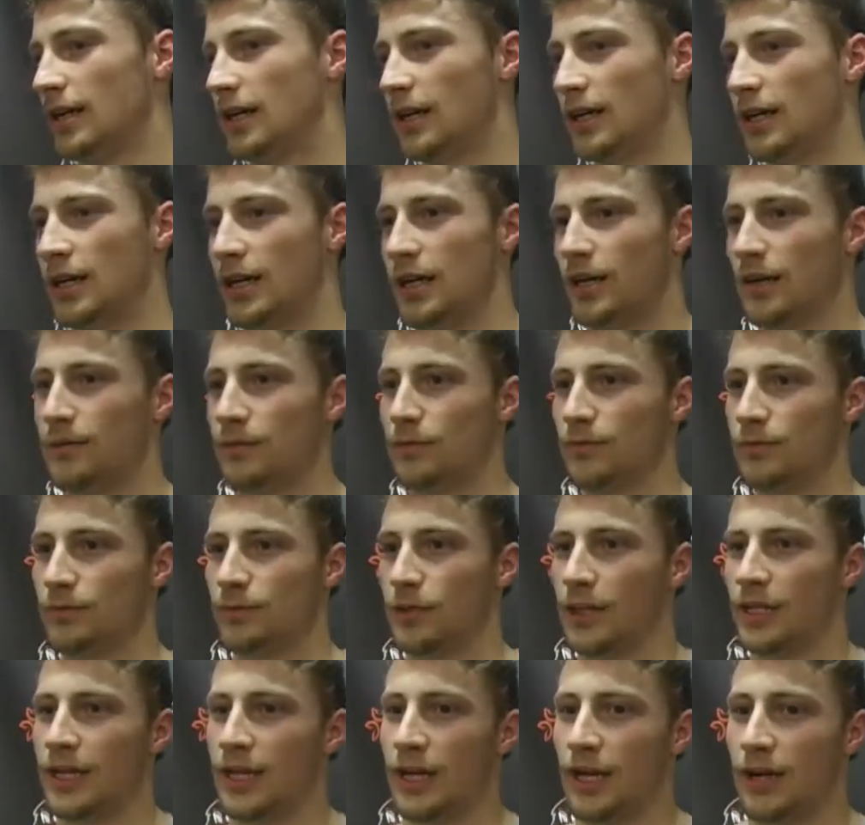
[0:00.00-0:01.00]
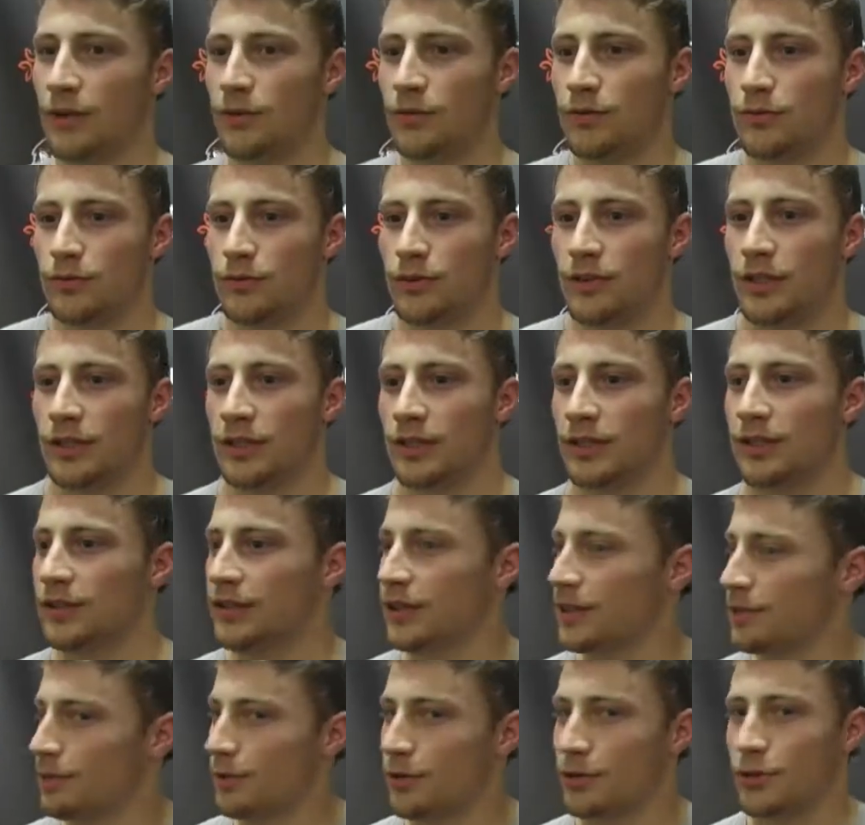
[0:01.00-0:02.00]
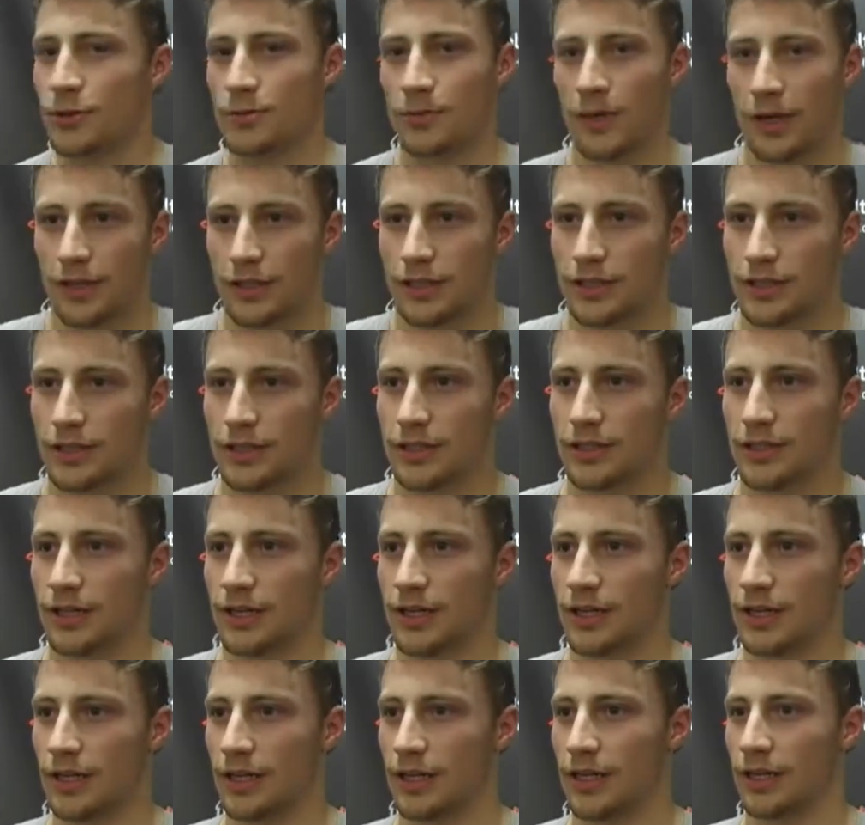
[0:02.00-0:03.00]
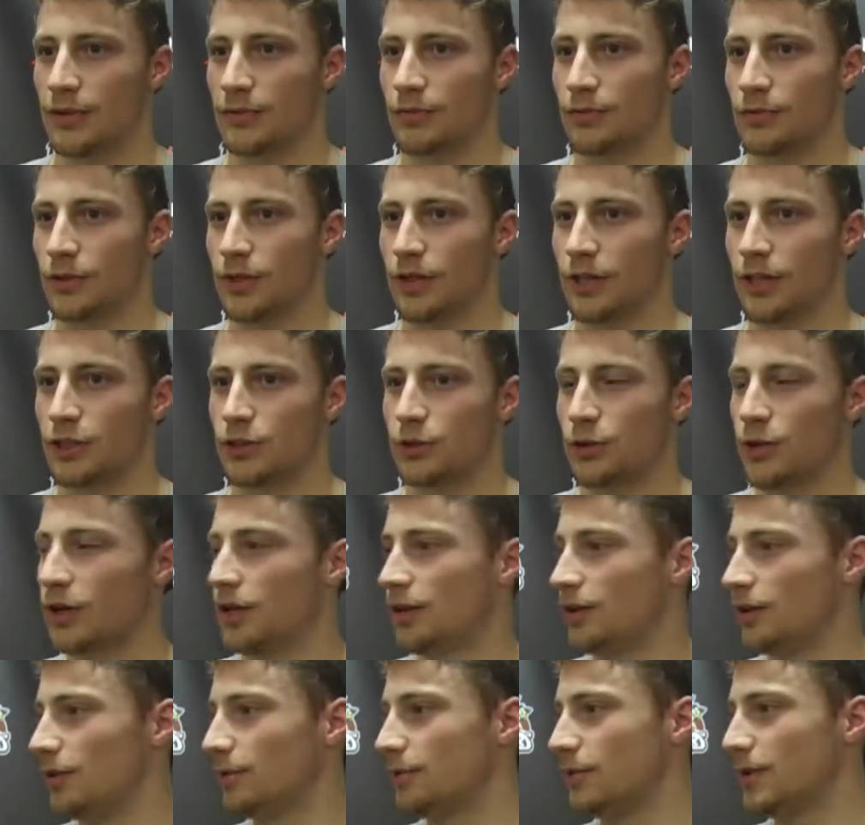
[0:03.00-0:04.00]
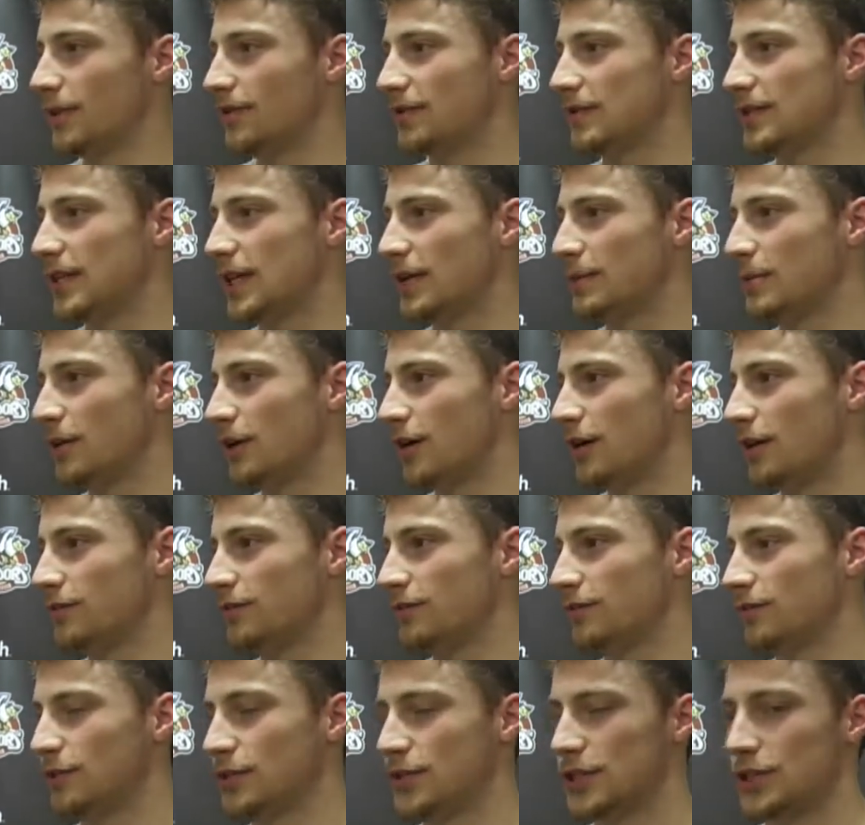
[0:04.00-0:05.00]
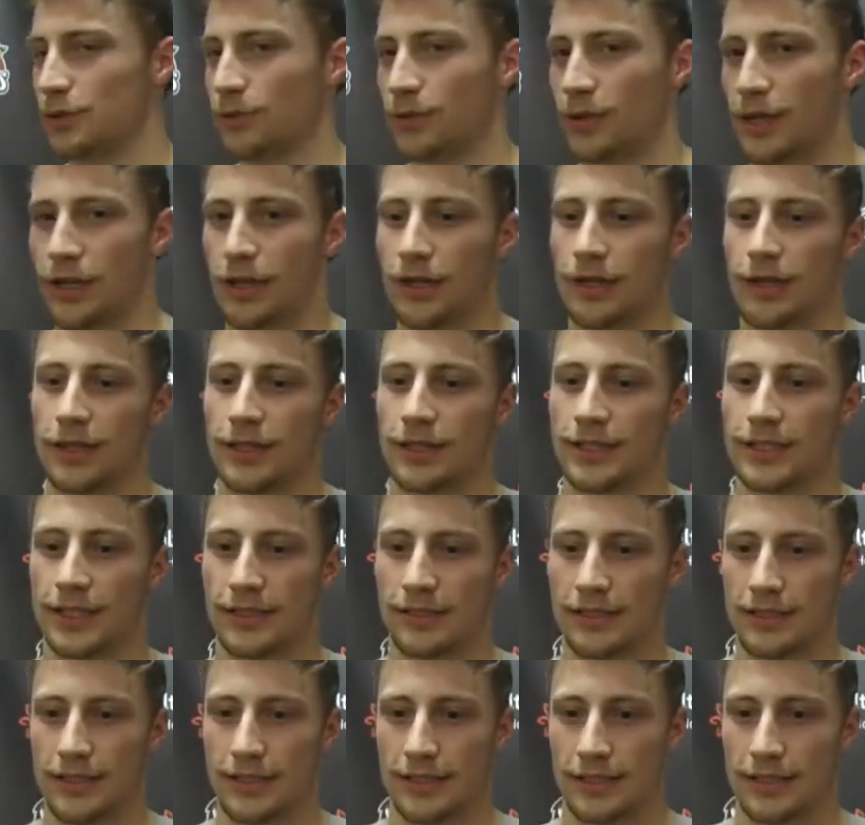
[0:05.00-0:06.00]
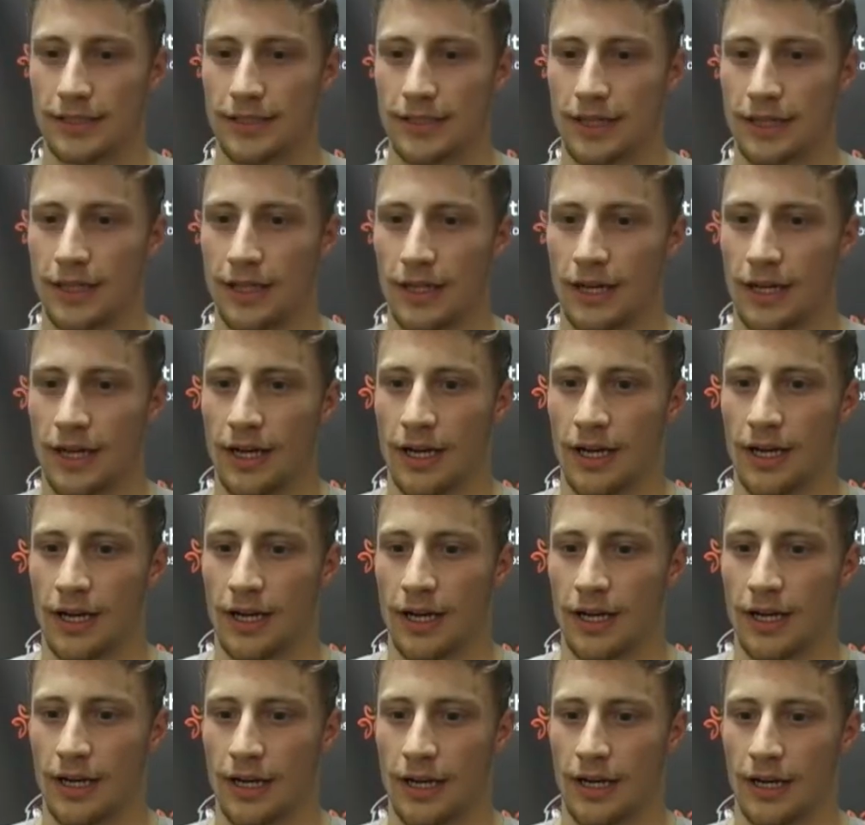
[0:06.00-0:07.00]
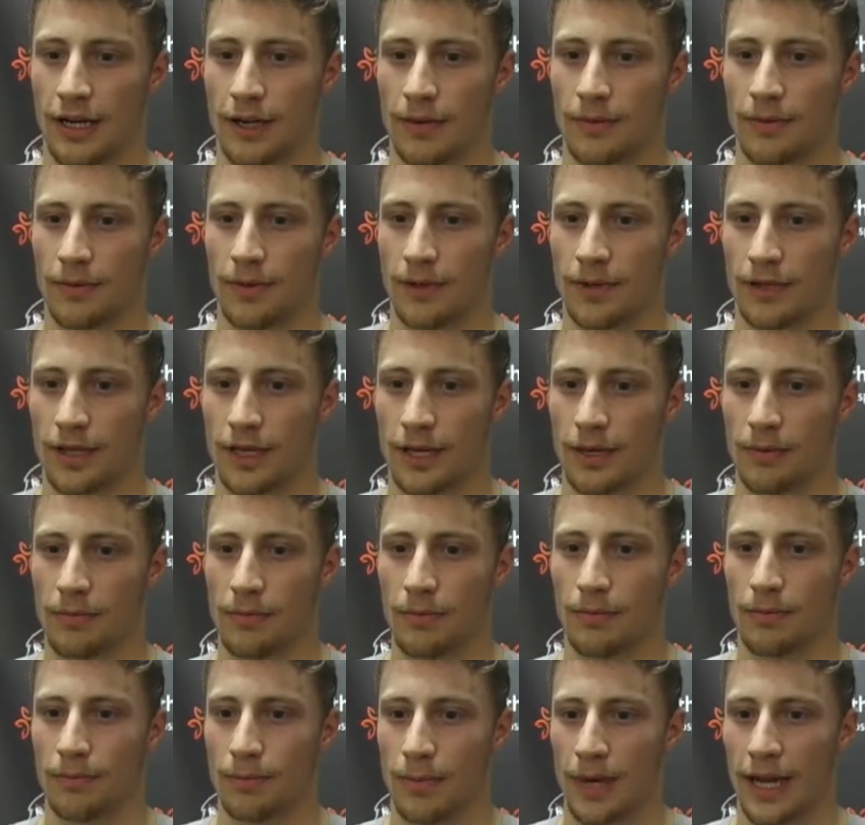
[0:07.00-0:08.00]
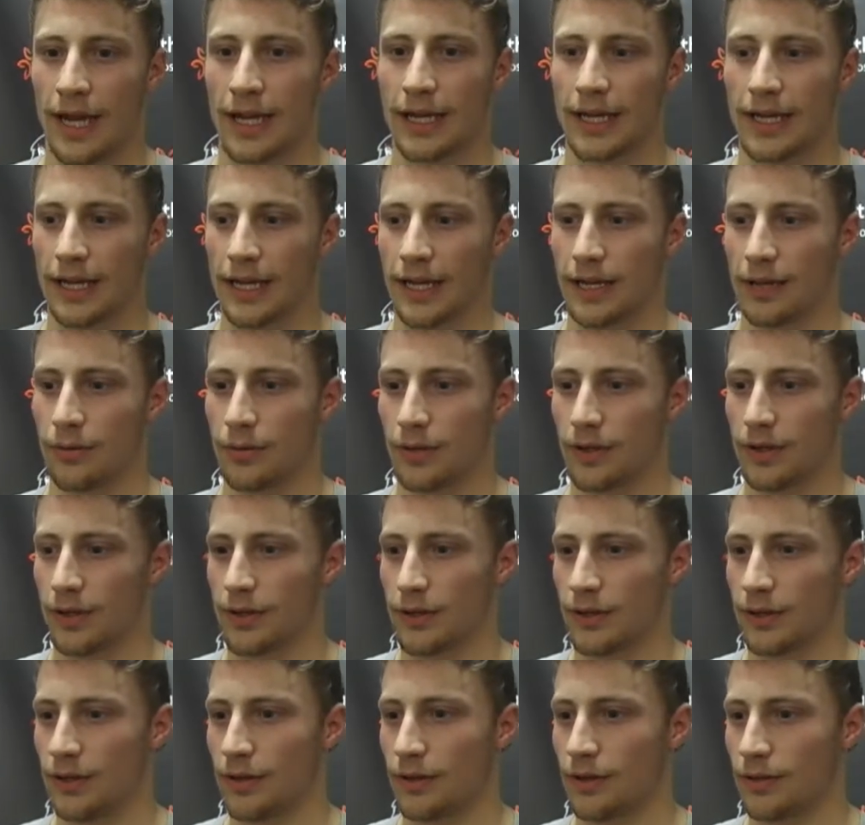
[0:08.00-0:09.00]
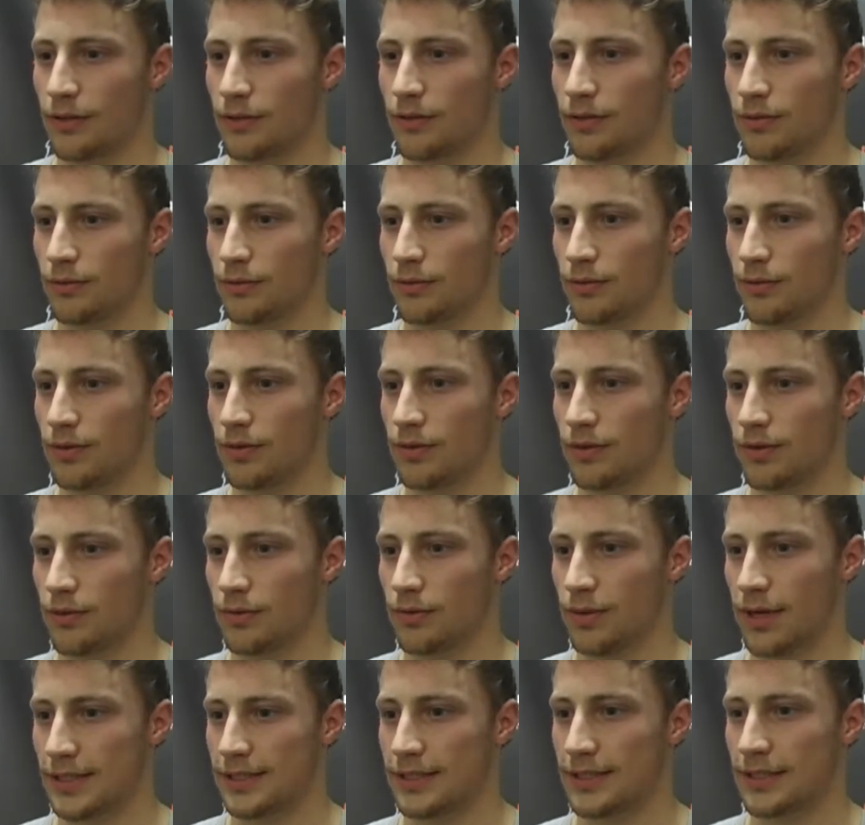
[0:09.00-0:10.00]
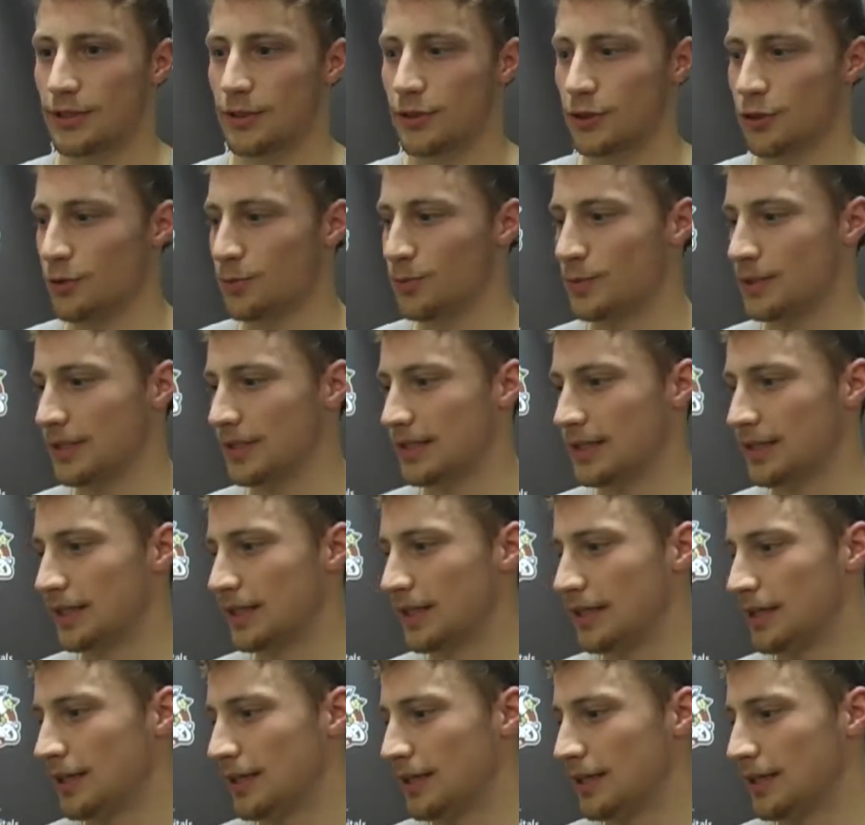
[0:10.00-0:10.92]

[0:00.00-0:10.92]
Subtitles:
Right now, we're not going to think about it too much. We're going to enjoy a little bit of time off, which is rare in our series. And come back at it with, you know, with a rested group, and